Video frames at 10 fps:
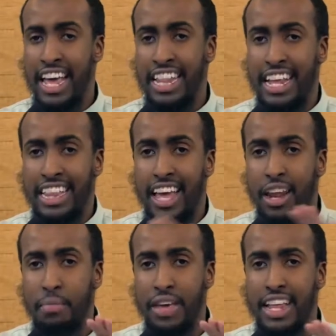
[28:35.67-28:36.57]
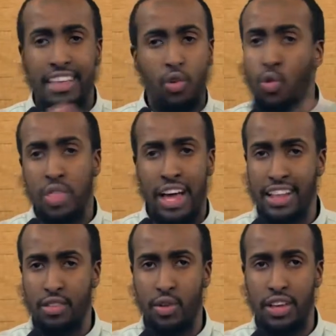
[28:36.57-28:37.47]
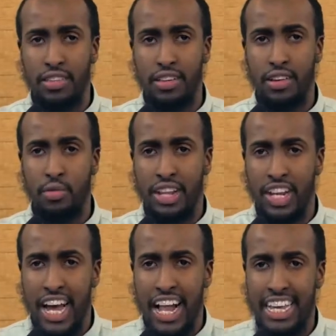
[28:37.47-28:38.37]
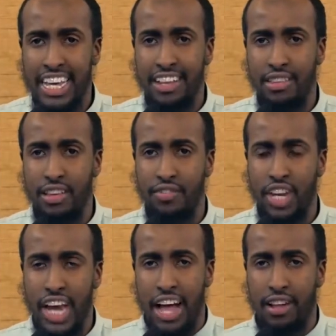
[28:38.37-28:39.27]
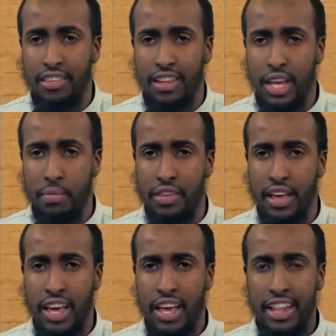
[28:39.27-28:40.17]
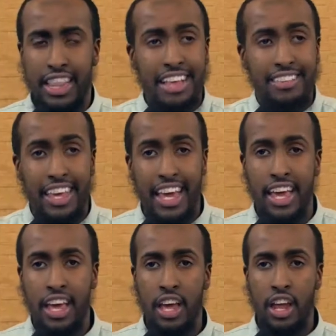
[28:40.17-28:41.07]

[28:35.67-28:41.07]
Their tarbiyah is all that. That's all it is. What the child eats, if the child sleeps, that's it.